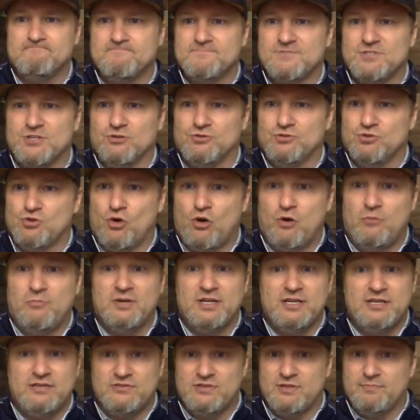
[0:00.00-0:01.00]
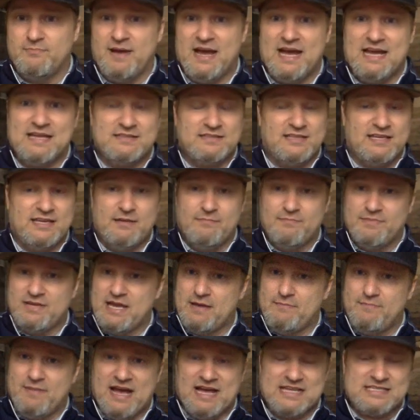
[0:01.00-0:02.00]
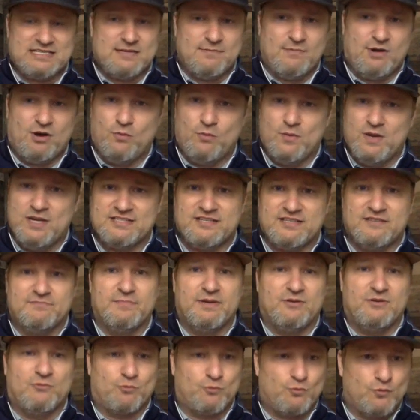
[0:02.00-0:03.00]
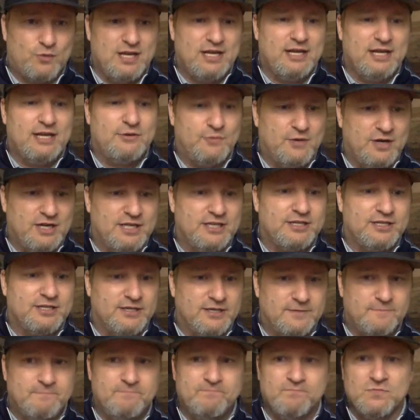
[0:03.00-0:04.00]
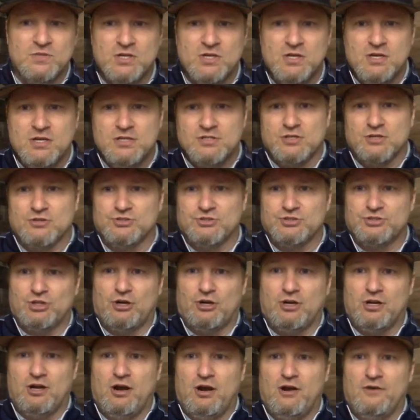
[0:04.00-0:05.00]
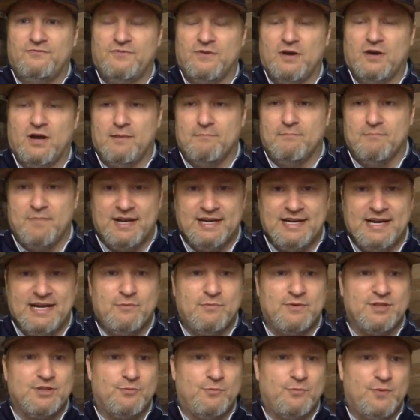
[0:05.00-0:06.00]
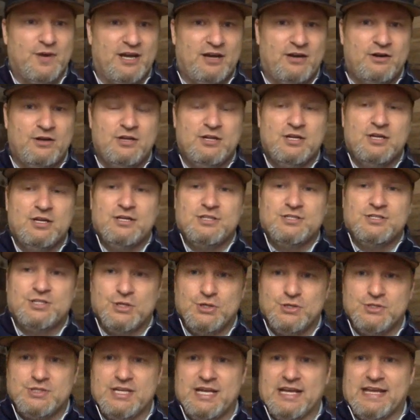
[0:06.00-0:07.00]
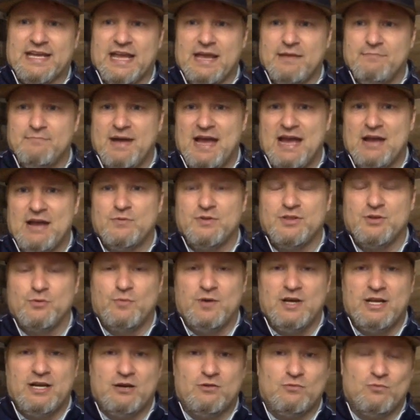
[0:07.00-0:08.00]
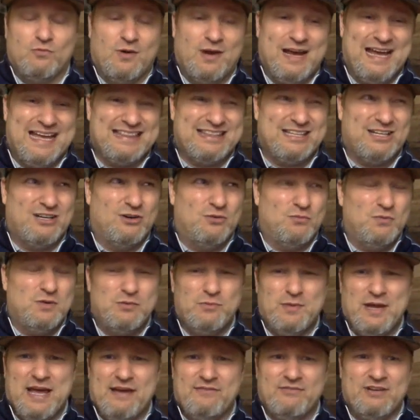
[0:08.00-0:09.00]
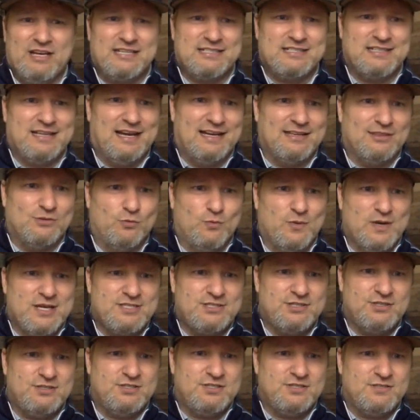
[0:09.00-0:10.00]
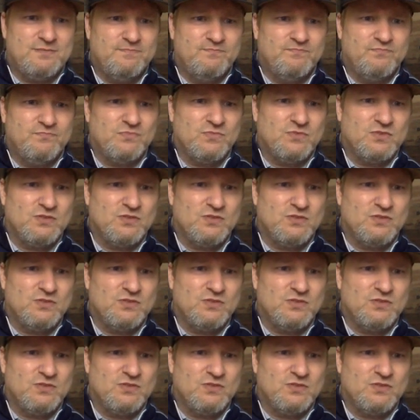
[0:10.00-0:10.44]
So normally the NBA basketball weeks have been really, really good. So started off Monday with a winner. Tuesday came back with a winner. We had what did we have last night? The Wizards?